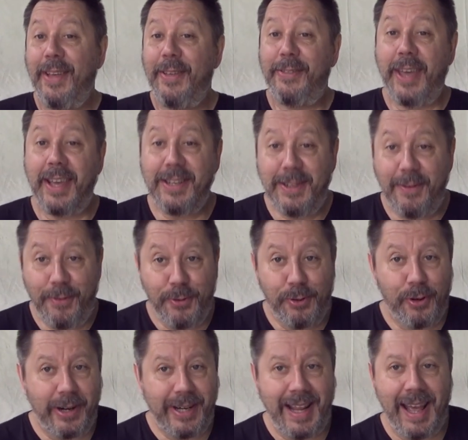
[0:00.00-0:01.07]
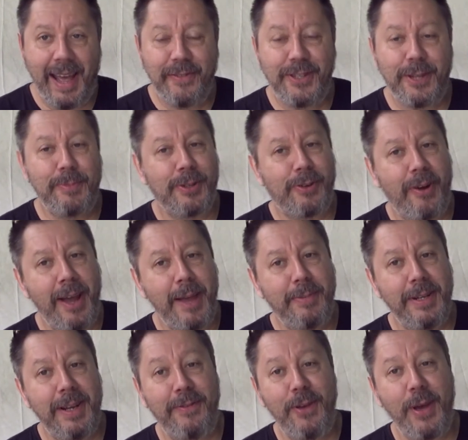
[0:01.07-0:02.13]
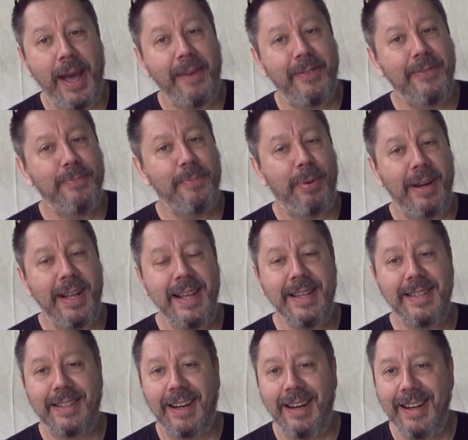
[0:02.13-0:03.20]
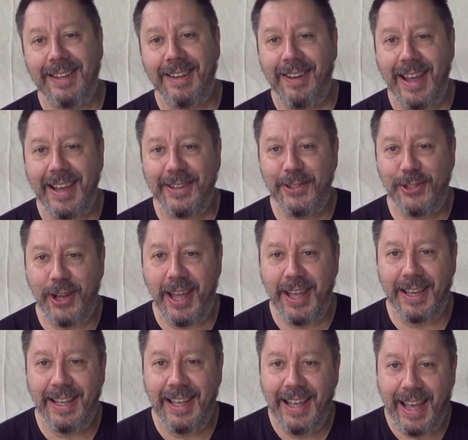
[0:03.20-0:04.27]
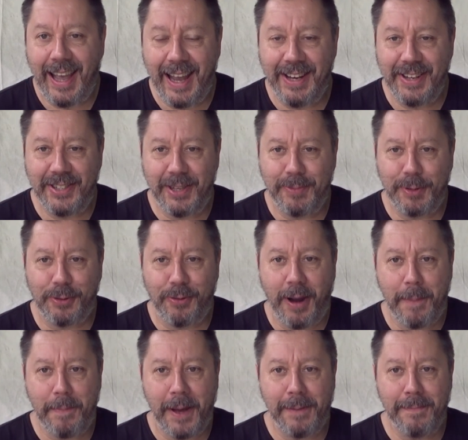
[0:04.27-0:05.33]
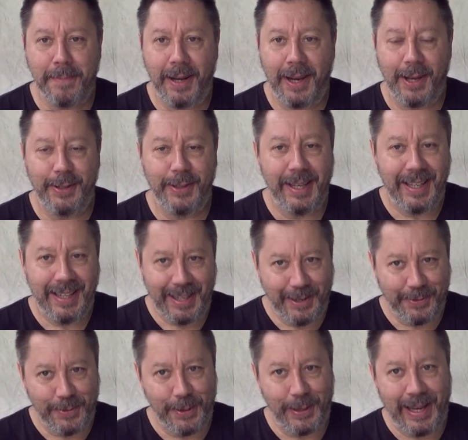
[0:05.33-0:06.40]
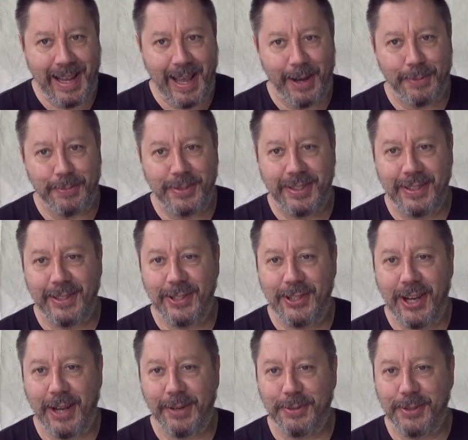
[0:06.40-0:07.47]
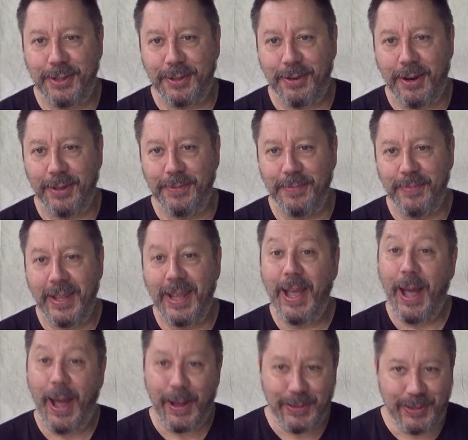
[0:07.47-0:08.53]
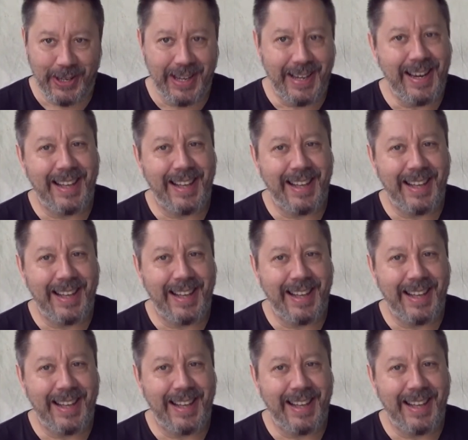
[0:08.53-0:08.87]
Thanks if you already have subscribed and if you haven't please click like, share and the subscribe button below. It really helps the channel to grow. I'll see you